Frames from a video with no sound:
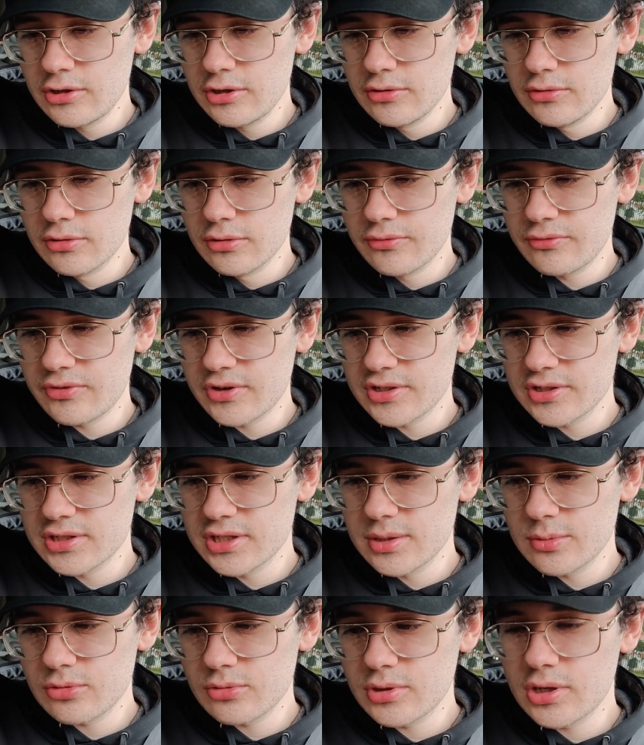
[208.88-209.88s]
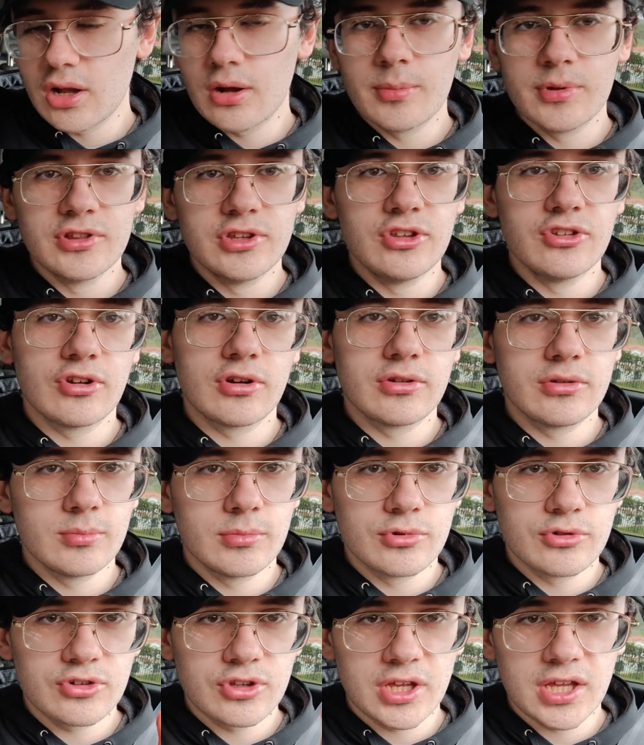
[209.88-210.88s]
you know, find the names right now. But these are the
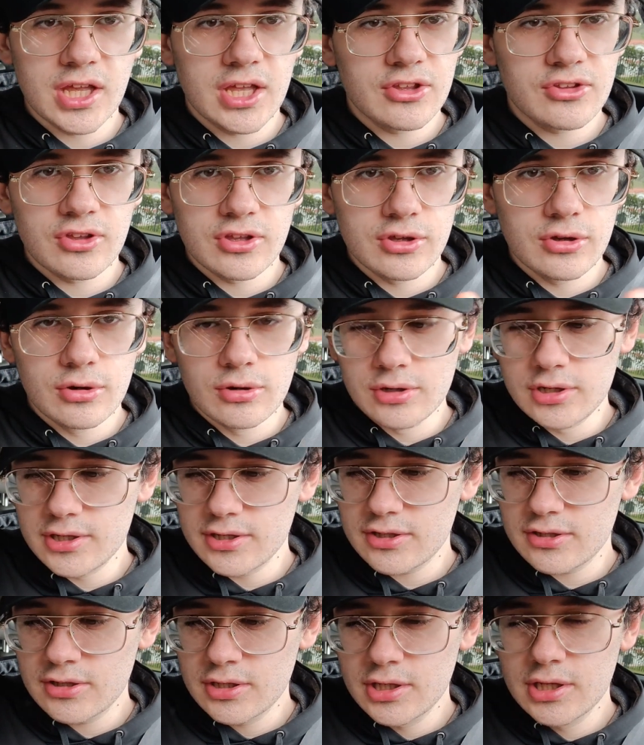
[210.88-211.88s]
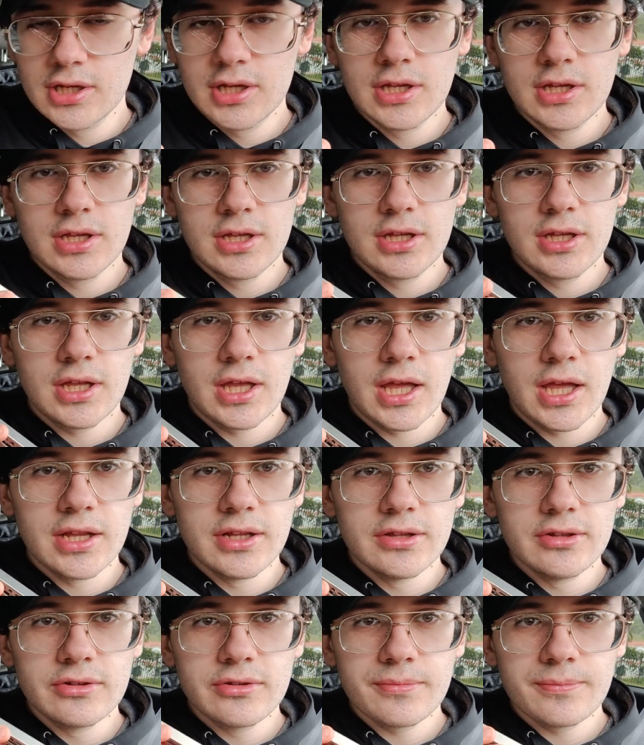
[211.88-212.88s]
most, I guess, iconic,
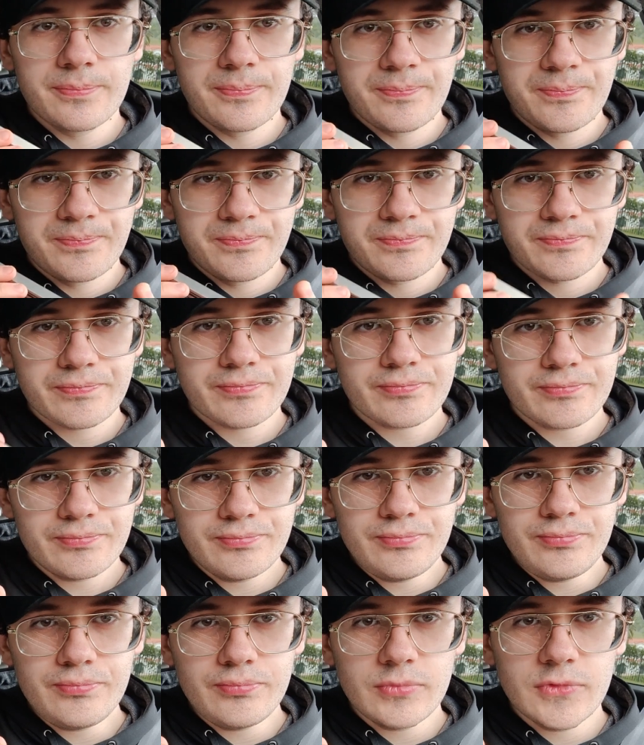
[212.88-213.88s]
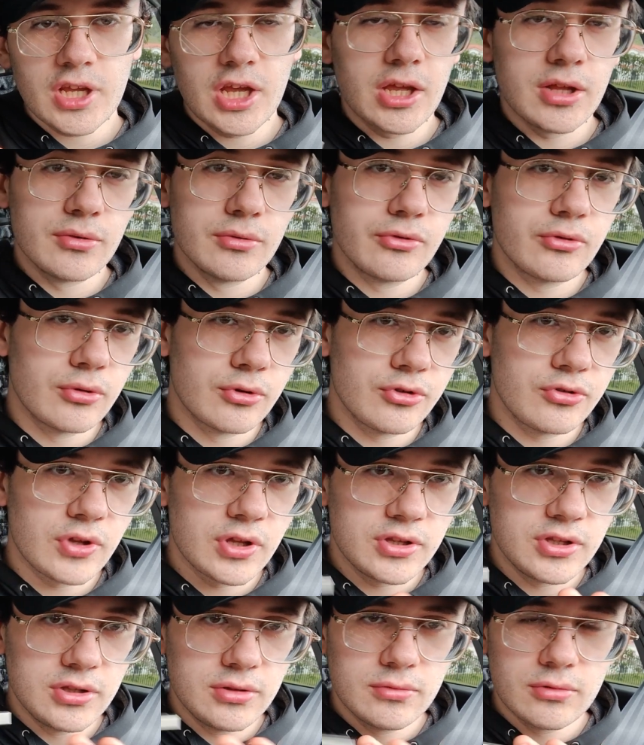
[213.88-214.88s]
and of course,
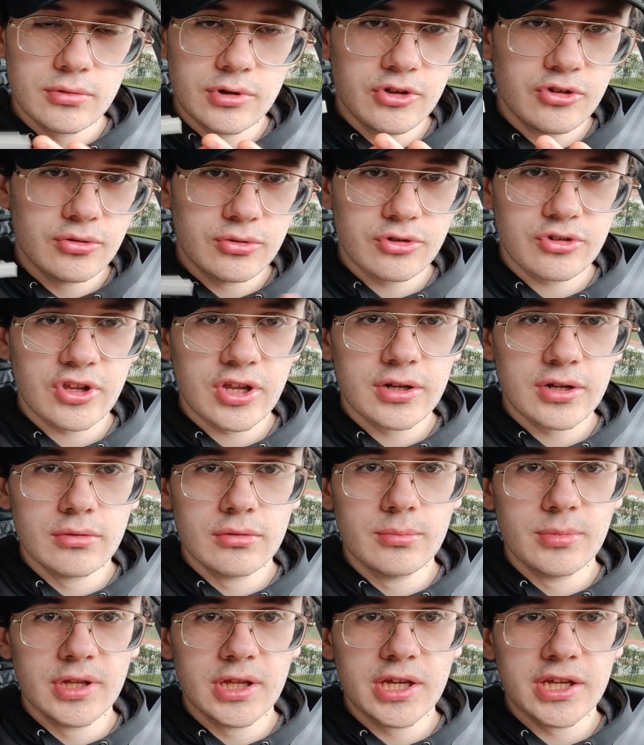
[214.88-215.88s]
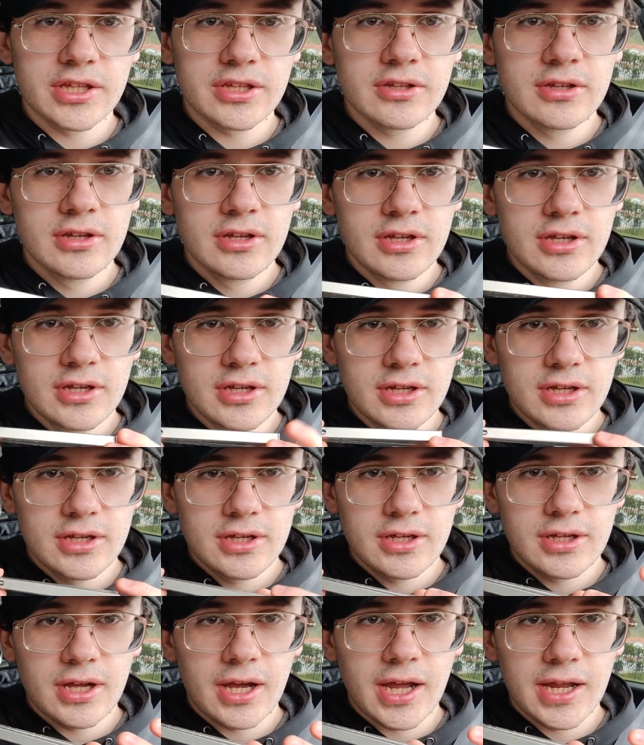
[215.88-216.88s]
yeah, the original Sentinel. But like,
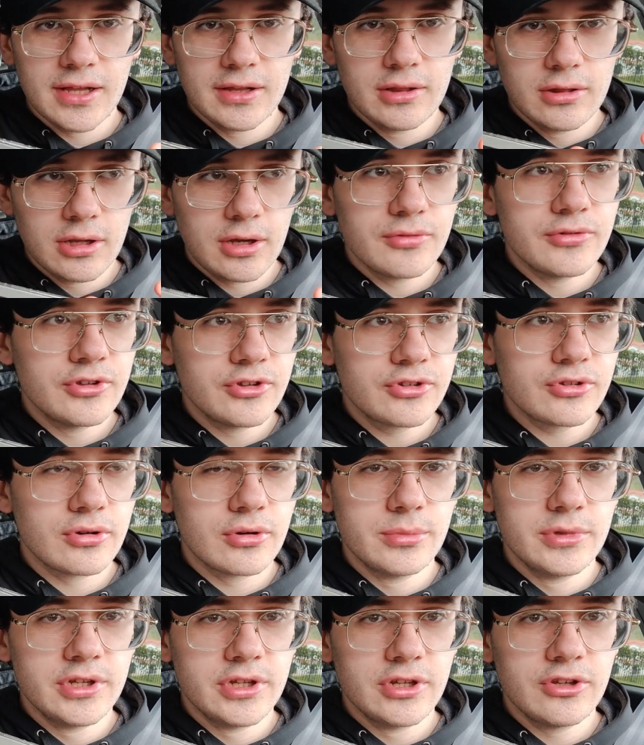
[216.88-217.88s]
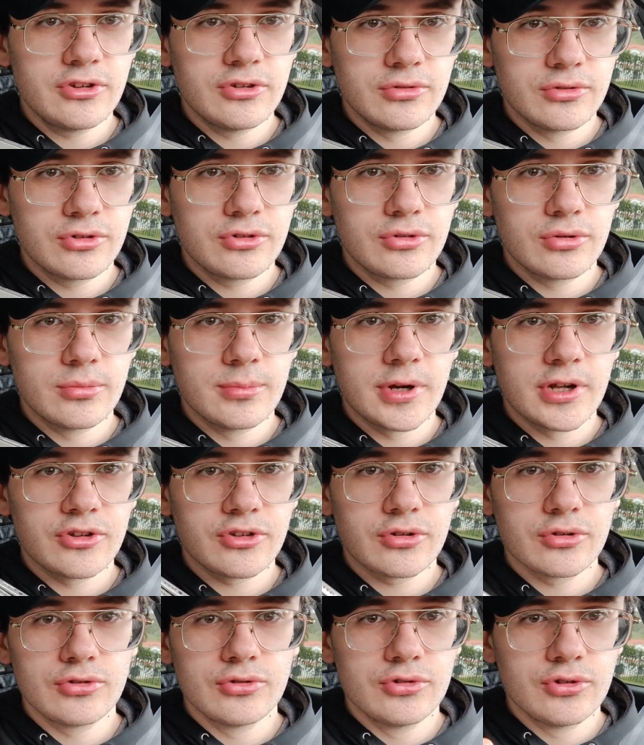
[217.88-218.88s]
I love this combination so
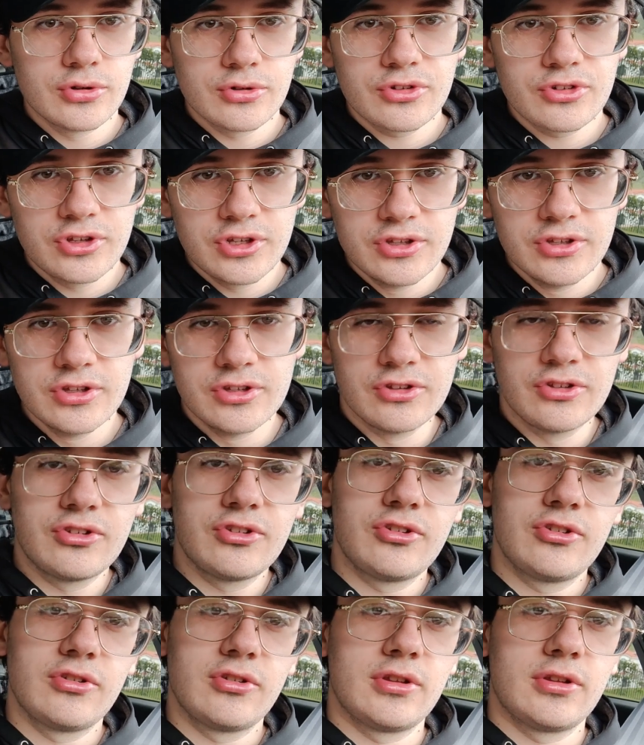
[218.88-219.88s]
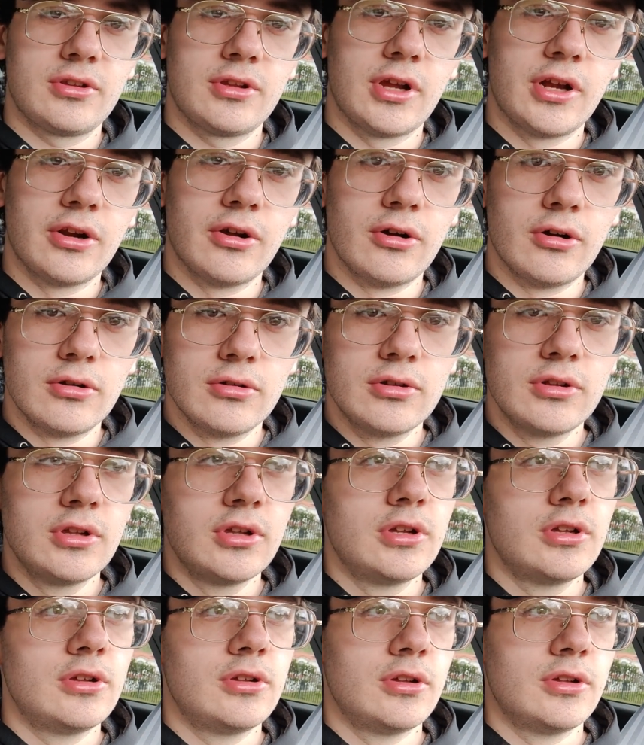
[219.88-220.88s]
much because you don't see this at all
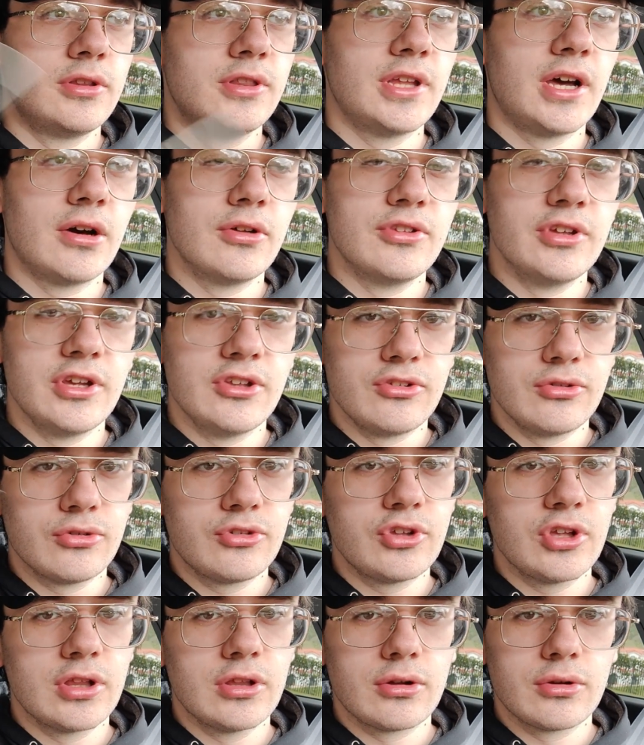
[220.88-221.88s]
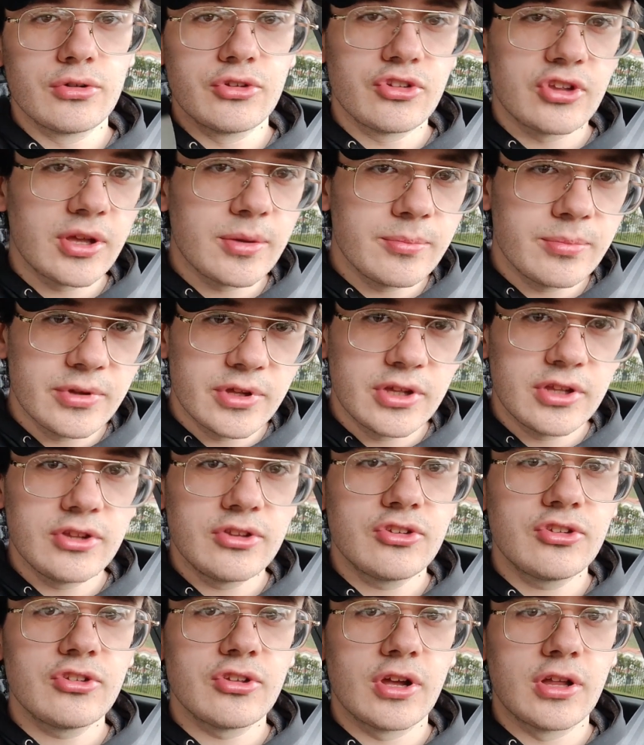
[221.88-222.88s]
nowadays. You see a lot of Zen
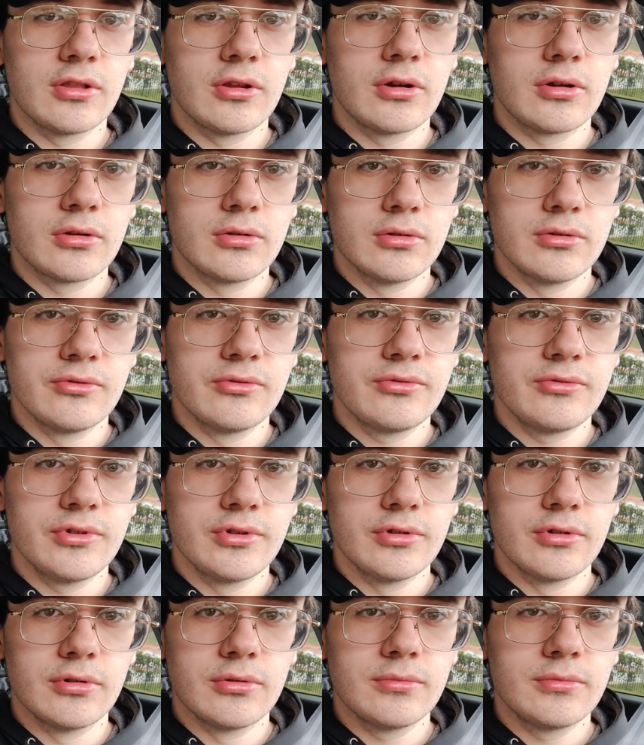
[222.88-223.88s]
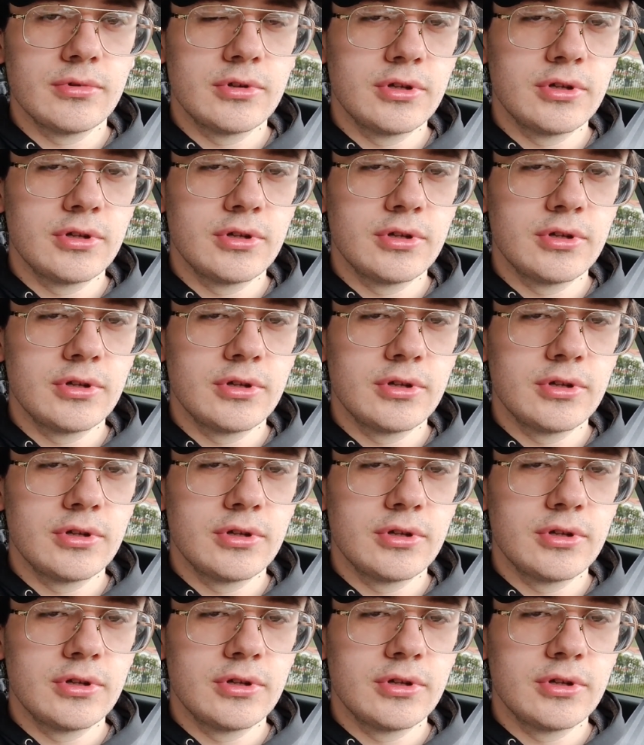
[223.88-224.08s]
pins, a lot of, you know,